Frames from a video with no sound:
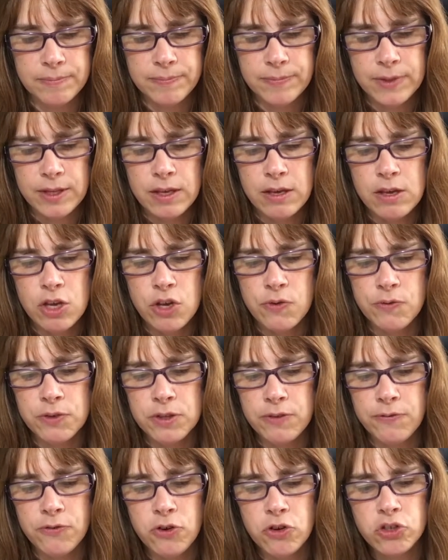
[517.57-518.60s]
For the
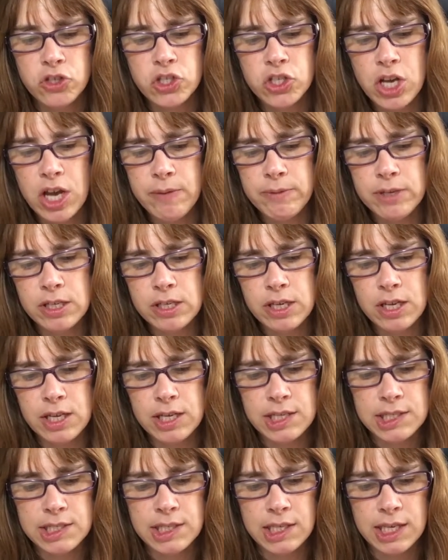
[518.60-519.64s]
first time in years, the
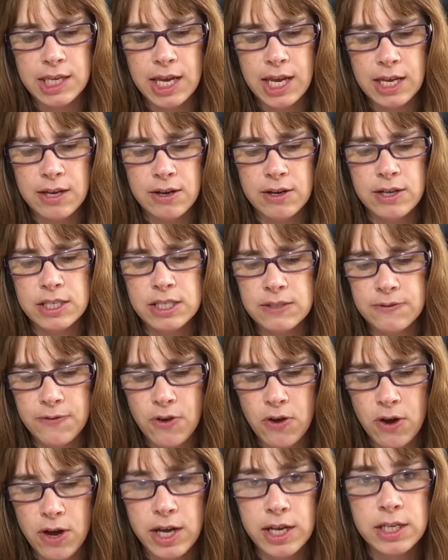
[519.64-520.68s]
chaos
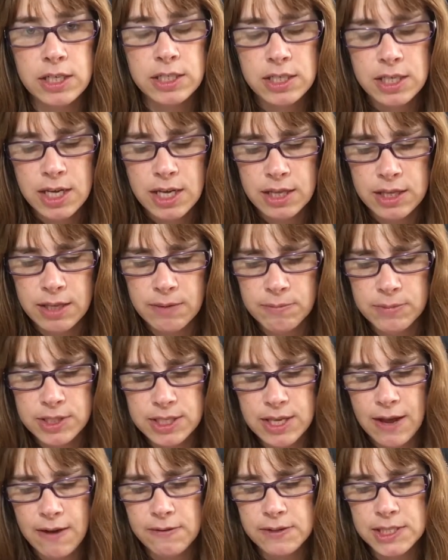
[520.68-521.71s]
find themselves
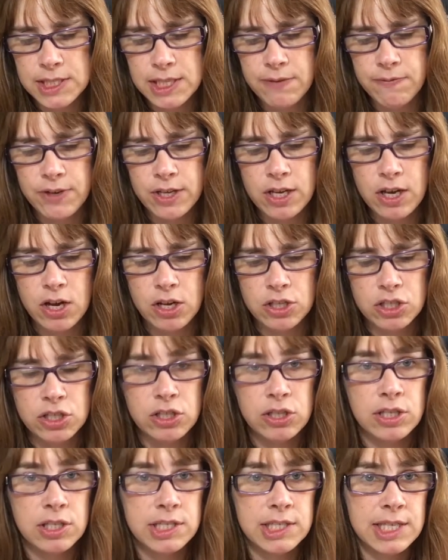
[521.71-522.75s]
living under the
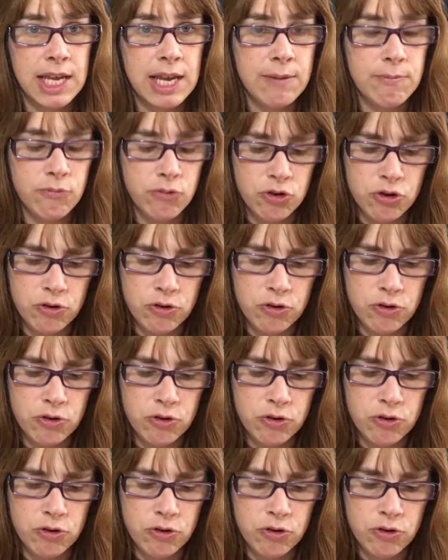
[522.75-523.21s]
same roof.